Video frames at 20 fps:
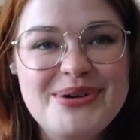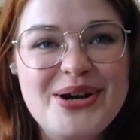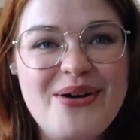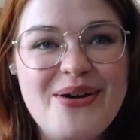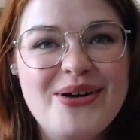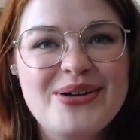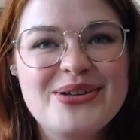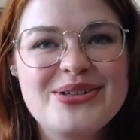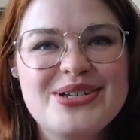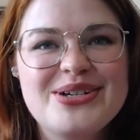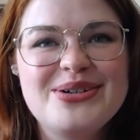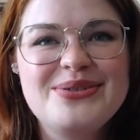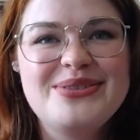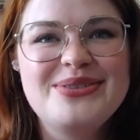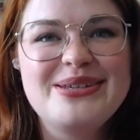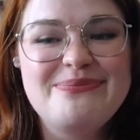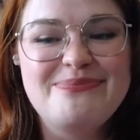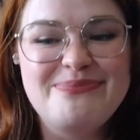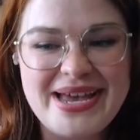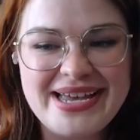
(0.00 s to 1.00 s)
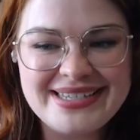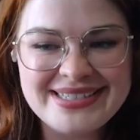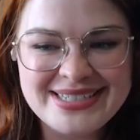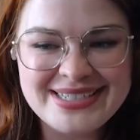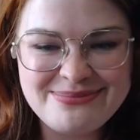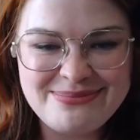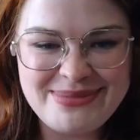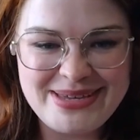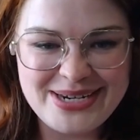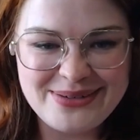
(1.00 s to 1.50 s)
but also the best
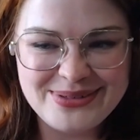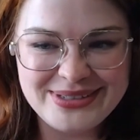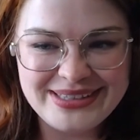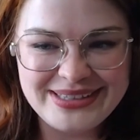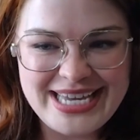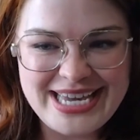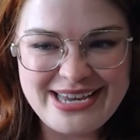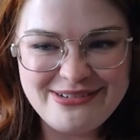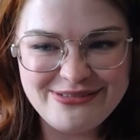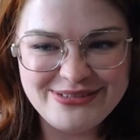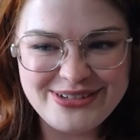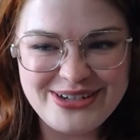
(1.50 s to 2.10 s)
comedic relief.